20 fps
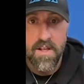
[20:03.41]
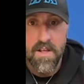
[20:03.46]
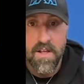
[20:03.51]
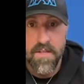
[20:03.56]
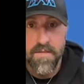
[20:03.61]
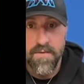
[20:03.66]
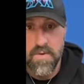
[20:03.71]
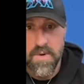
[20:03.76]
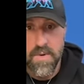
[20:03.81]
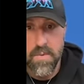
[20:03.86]

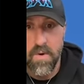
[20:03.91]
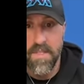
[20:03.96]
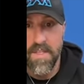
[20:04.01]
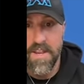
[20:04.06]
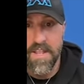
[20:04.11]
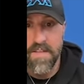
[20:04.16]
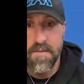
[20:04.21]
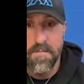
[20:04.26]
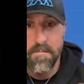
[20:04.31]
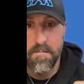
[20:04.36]
There was one that
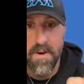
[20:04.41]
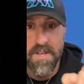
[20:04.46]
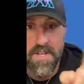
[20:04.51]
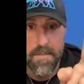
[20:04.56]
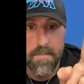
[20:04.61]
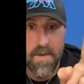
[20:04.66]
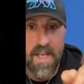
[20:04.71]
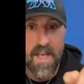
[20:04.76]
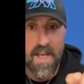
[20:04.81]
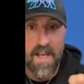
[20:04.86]
even buzzed
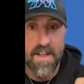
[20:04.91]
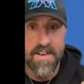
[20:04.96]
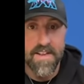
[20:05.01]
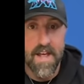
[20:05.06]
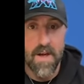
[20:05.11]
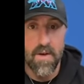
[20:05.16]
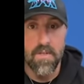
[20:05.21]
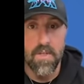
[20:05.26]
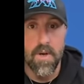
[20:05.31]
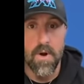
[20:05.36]
my head
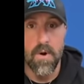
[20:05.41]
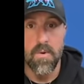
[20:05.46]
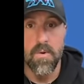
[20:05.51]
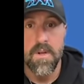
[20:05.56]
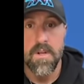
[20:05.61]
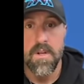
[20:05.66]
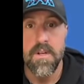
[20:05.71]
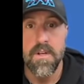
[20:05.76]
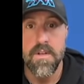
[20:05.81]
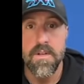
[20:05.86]
down low.
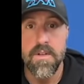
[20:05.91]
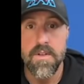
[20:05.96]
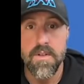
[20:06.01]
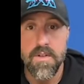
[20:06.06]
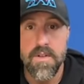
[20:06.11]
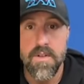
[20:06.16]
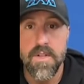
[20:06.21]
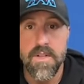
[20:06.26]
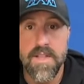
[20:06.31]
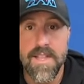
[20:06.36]

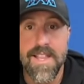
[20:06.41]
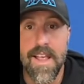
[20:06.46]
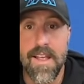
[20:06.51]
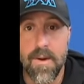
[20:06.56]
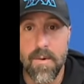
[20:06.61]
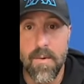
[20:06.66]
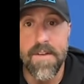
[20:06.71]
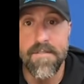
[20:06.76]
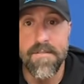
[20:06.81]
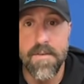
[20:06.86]
Stay
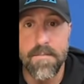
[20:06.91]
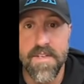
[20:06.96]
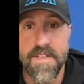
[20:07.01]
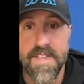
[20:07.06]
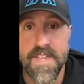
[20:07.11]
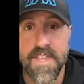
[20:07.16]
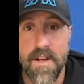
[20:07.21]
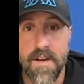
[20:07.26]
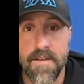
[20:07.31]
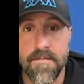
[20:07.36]
away from this
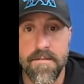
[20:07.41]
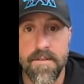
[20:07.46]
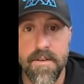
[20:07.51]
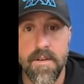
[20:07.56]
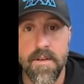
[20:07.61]
stuff.